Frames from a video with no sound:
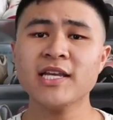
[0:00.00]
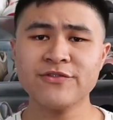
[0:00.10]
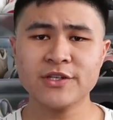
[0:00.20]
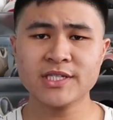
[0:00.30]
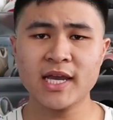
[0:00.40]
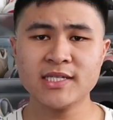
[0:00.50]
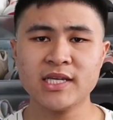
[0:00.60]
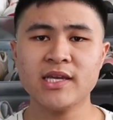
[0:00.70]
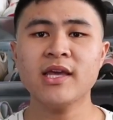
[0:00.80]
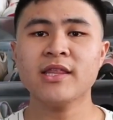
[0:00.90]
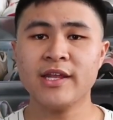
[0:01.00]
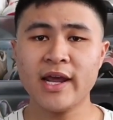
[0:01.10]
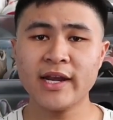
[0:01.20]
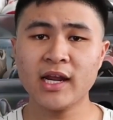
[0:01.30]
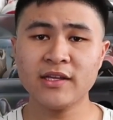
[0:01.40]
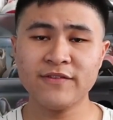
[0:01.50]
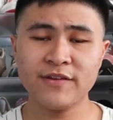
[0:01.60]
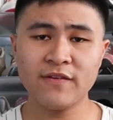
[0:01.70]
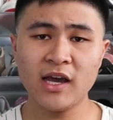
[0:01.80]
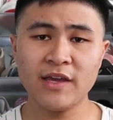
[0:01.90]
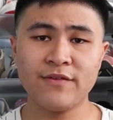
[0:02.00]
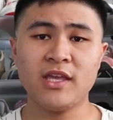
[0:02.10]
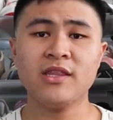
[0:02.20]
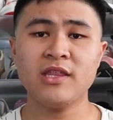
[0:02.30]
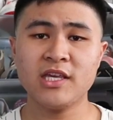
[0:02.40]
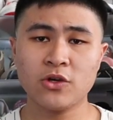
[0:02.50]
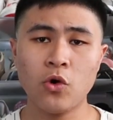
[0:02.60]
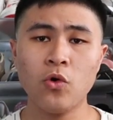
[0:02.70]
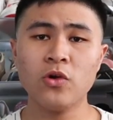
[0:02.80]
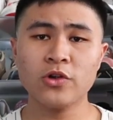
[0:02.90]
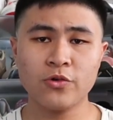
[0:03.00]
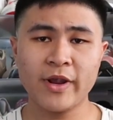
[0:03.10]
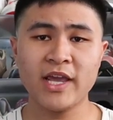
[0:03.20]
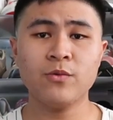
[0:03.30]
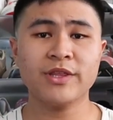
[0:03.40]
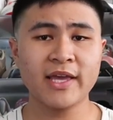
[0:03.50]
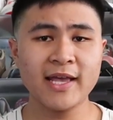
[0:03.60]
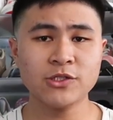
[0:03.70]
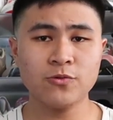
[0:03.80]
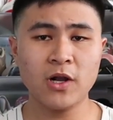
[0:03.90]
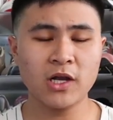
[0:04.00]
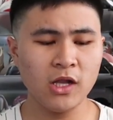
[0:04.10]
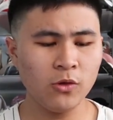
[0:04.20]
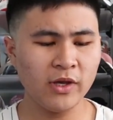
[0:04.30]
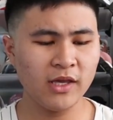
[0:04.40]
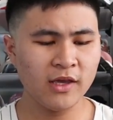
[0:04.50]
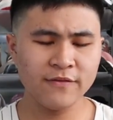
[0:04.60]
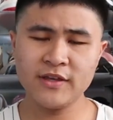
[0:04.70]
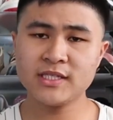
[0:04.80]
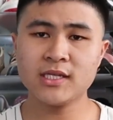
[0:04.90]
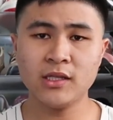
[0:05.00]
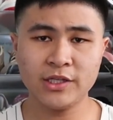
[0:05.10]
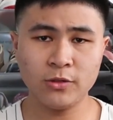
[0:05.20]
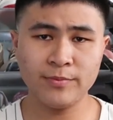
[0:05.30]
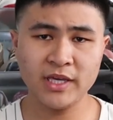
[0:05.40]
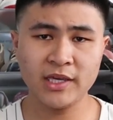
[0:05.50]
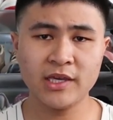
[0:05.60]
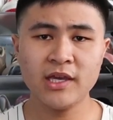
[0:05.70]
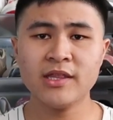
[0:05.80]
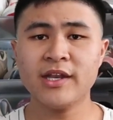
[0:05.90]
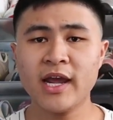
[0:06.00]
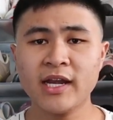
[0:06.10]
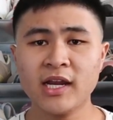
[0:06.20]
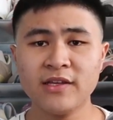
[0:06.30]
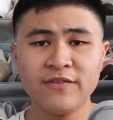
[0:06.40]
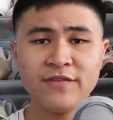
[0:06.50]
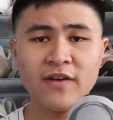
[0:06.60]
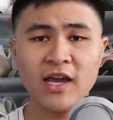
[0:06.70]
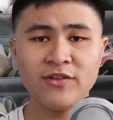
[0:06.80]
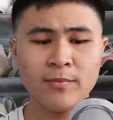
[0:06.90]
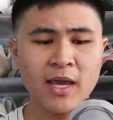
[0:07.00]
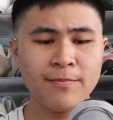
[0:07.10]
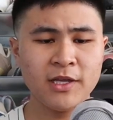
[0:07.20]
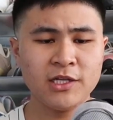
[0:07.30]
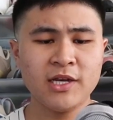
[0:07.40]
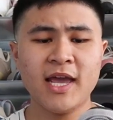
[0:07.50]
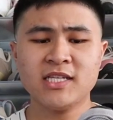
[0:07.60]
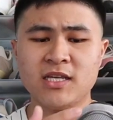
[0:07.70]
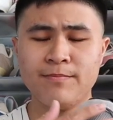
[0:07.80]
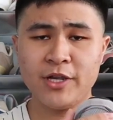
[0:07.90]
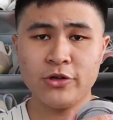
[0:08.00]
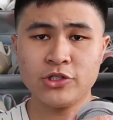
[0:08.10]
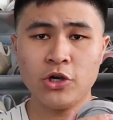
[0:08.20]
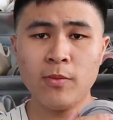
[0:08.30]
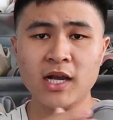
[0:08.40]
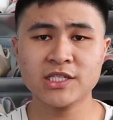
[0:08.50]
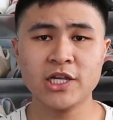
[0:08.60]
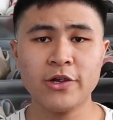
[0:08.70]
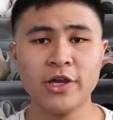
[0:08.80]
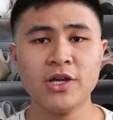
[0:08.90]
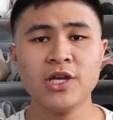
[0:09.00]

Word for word: as for sizing, the 990V5 in the core gray with Castle Rock colorway fits a little big. The 990V5 in my opinion has a bigger toe box area,